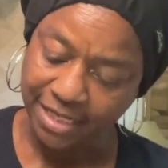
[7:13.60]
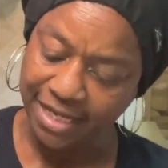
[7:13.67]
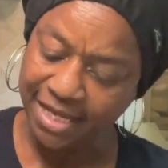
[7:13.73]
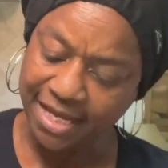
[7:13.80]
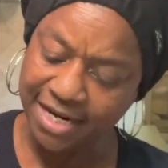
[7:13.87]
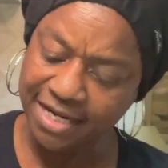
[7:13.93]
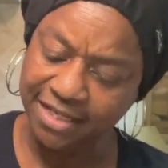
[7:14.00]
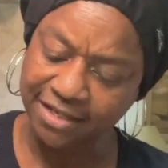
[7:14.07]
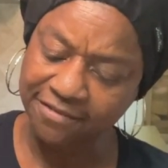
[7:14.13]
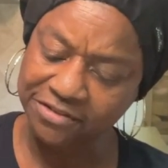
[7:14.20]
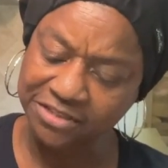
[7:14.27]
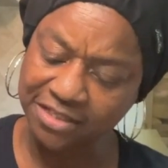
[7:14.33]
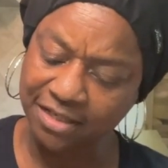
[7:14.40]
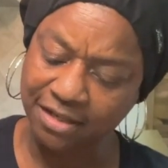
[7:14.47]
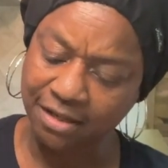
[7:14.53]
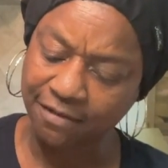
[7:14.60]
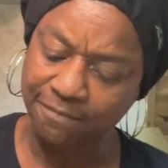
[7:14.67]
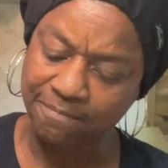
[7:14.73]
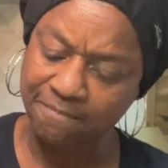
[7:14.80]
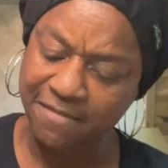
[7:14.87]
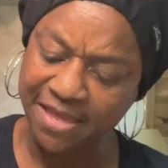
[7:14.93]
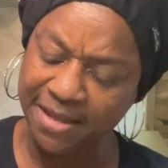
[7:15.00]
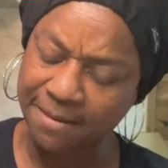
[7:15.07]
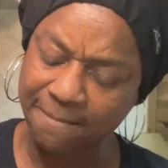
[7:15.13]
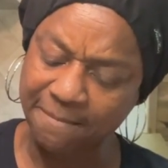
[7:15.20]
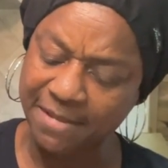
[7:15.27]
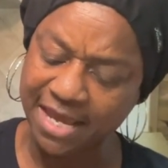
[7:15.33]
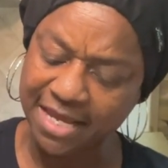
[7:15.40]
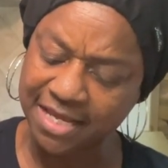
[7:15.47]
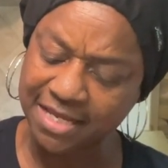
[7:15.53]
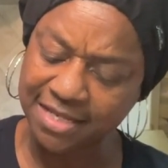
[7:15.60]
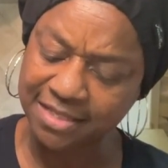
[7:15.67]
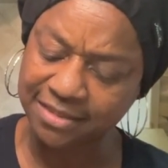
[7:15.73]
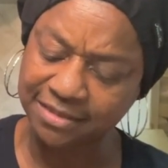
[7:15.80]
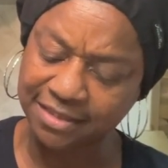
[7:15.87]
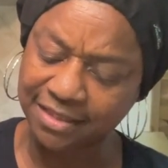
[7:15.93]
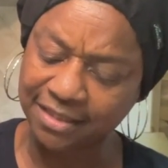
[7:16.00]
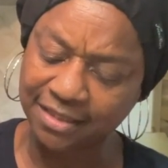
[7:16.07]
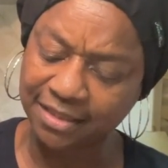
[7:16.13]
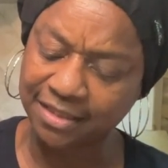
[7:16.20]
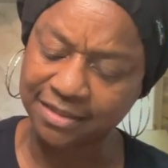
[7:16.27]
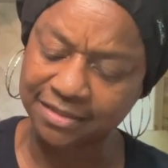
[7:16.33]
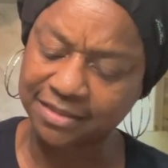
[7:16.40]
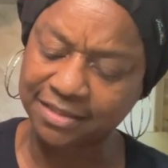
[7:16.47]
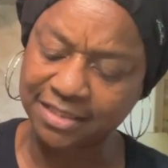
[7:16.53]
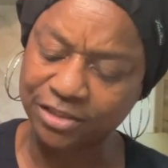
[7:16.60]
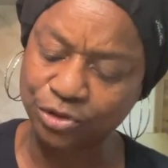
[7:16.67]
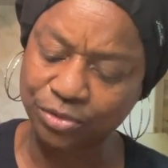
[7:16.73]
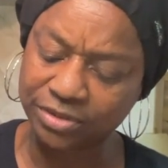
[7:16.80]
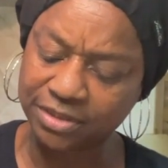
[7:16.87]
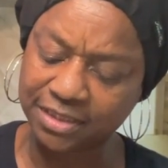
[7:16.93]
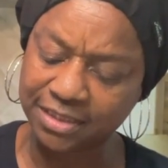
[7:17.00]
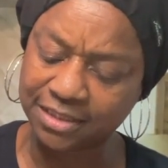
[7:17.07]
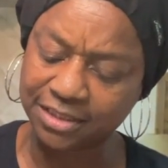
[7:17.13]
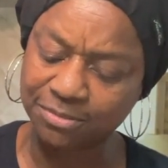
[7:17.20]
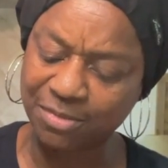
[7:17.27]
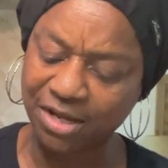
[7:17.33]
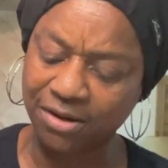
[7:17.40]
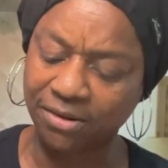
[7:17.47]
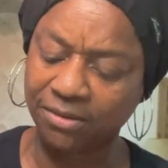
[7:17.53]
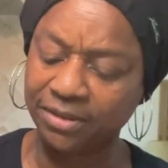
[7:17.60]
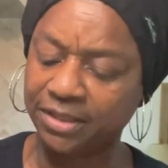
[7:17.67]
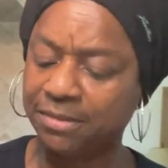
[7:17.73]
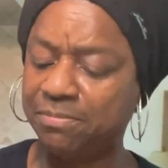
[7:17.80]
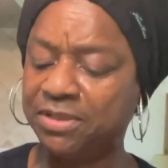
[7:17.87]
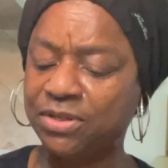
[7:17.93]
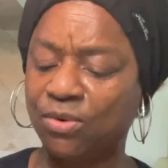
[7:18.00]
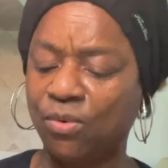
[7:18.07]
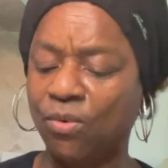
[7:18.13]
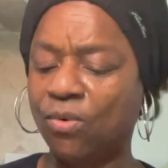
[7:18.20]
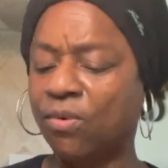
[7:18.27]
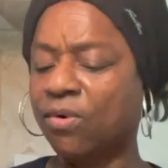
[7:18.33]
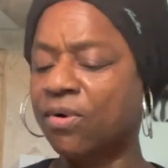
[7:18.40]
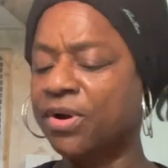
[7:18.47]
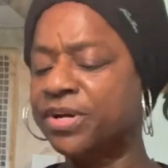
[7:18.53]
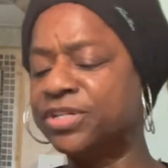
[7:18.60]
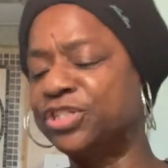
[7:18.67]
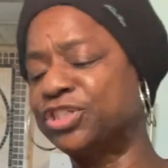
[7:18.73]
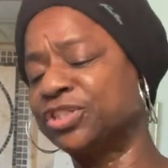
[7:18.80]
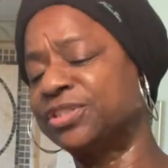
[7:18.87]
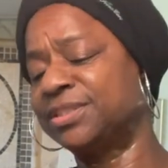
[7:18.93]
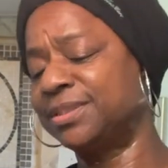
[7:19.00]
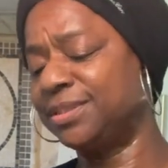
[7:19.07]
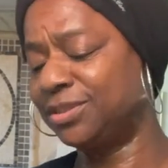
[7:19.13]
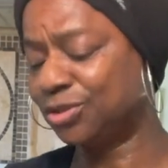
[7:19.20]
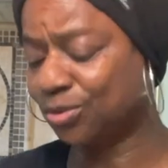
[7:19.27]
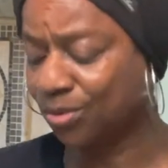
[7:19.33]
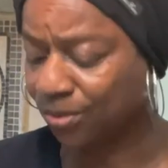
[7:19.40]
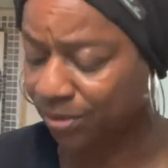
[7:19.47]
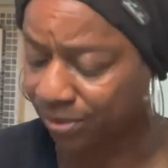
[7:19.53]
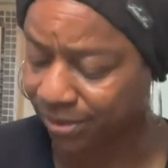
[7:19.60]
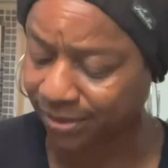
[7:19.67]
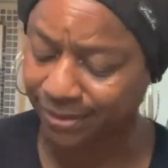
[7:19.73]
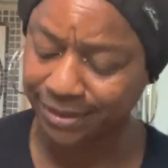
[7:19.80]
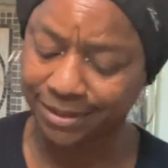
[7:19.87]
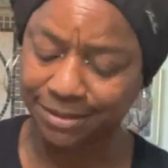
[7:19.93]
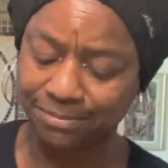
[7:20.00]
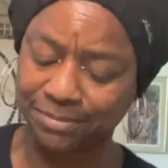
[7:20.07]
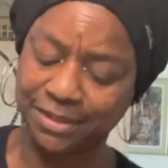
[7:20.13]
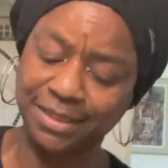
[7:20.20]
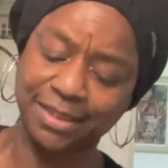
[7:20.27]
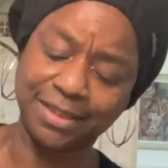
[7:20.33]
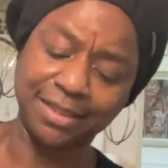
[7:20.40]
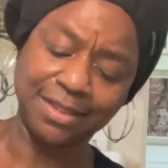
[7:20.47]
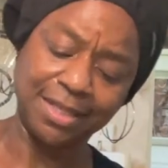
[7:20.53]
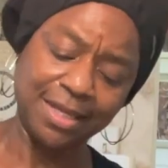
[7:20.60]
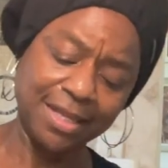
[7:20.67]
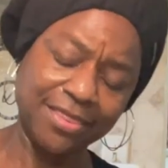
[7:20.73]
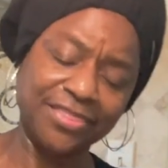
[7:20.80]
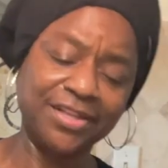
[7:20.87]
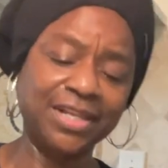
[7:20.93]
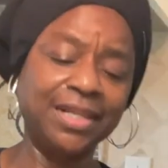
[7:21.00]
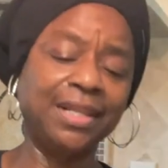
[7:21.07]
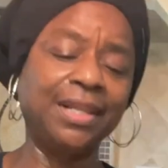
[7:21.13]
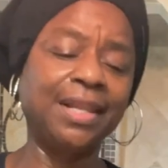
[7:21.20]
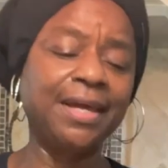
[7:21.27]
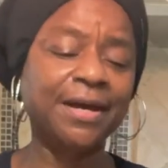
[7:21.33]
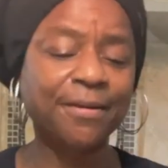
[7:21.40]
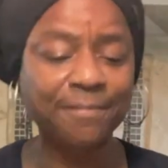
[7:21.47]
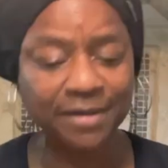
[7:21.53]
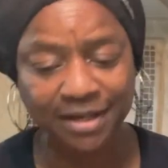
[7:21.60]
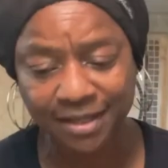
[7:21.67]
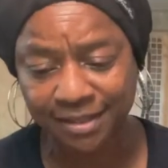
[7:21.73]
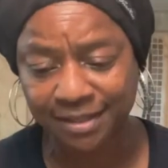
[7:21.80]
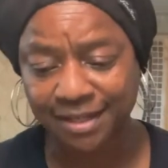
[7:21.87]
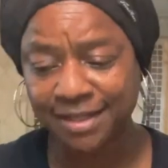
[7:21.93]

And it gives it an amazing citrusy smell. It could be orange essential oil. It could be the lemon.